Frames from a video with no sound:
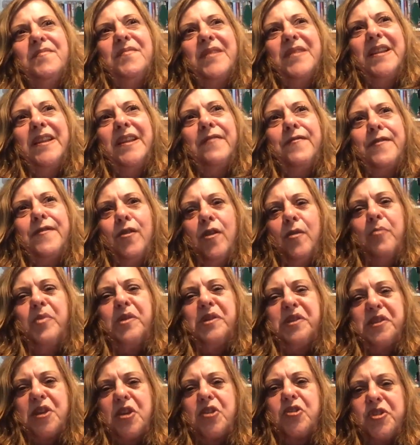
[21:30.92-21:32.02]
if you're a
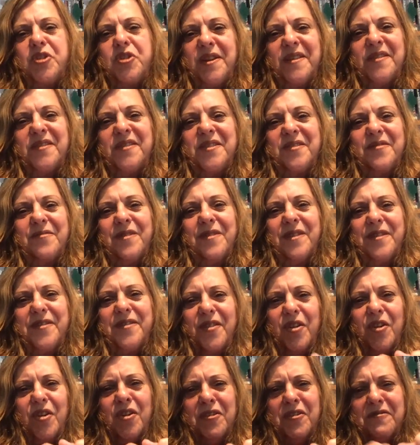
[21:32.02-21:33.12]
positionist with
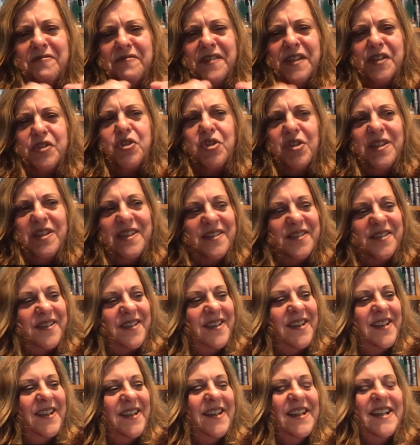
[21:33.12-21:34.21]
all vigilance,
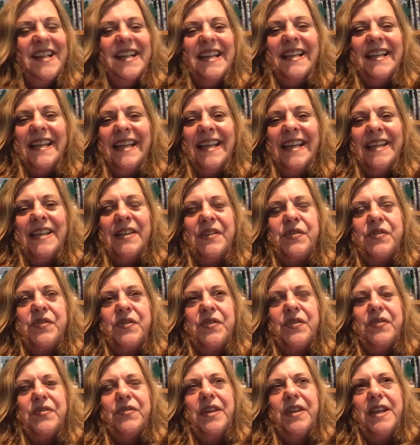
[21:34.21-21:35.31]
is
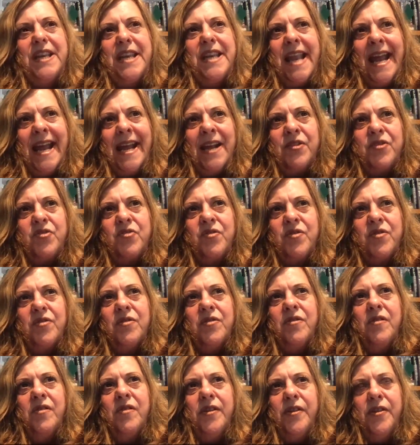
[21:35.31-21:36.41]
the
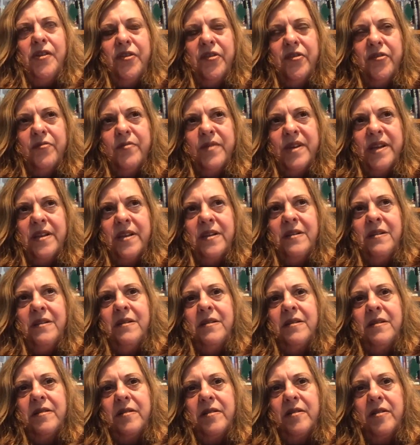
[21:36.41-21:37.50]
natural human
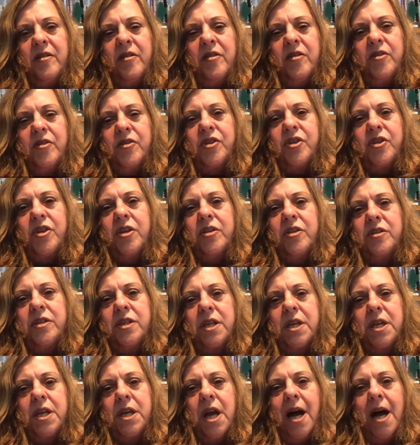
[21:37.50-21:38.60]
urge to
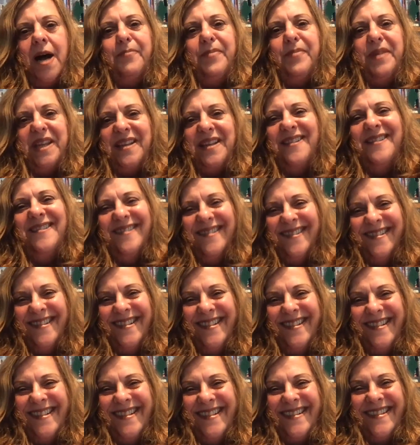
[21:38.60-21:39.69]
copy.
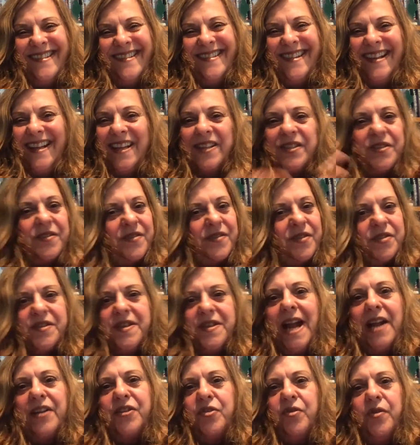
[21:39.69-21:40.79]
It's just
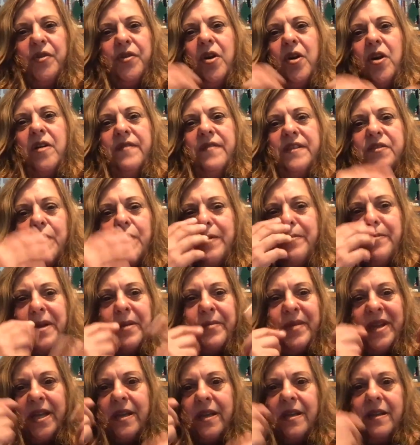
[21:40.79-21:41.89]
natural in all of us. We
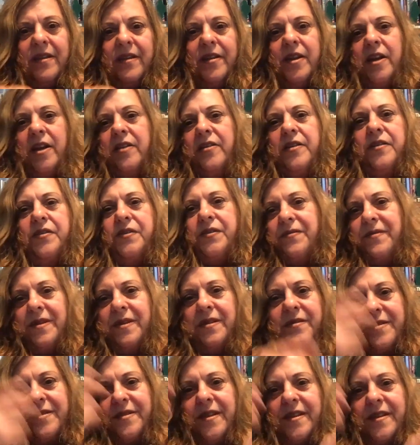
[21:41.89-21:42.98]
mimic,
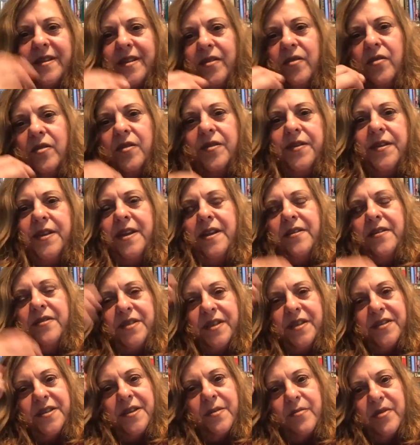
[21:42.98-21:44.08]
it's like the old thing. You see
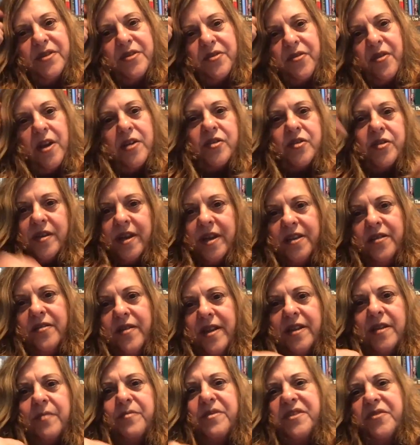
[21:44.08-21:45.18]
someone scratch your head, you end
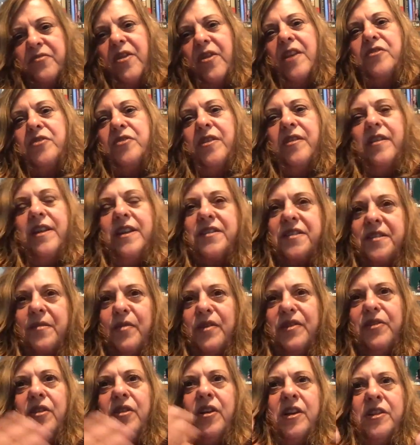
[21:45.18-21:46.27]
up scratching your head. Someone
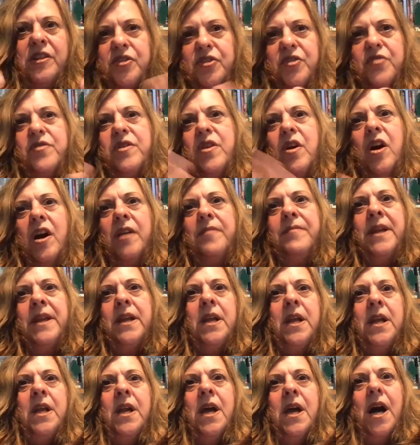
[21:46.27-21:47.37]
yawns, you yawn.
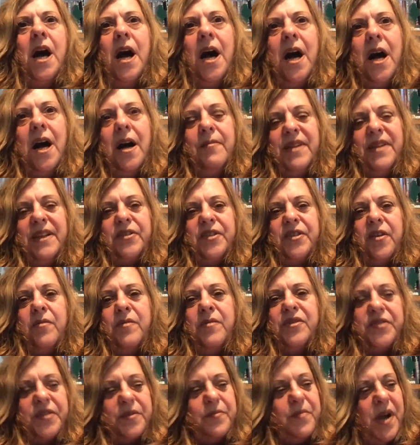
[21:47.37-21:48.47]
It's
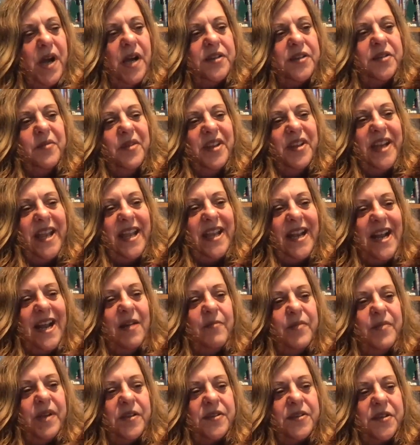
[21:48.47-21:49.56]
almost impossible to get out
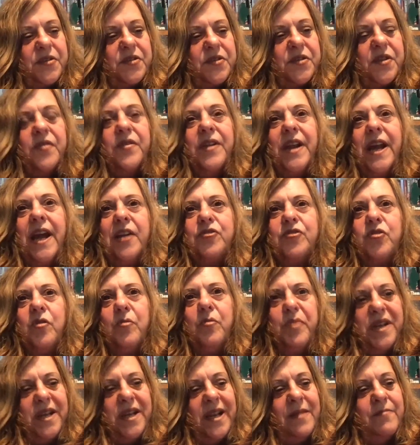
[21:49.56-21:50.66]
because it's so natural.
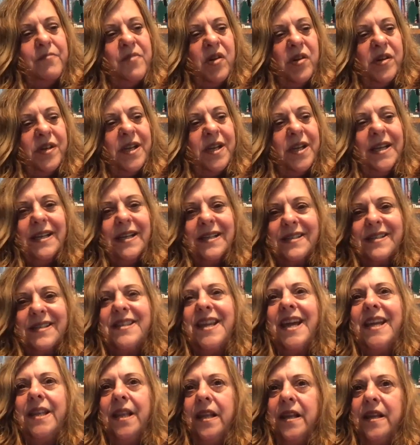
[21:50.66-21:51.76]
But in marketing, it's
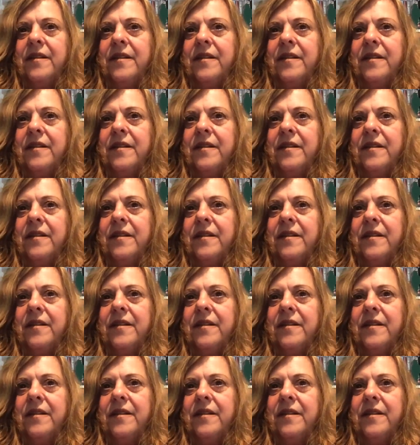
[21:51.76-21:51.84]
deadly,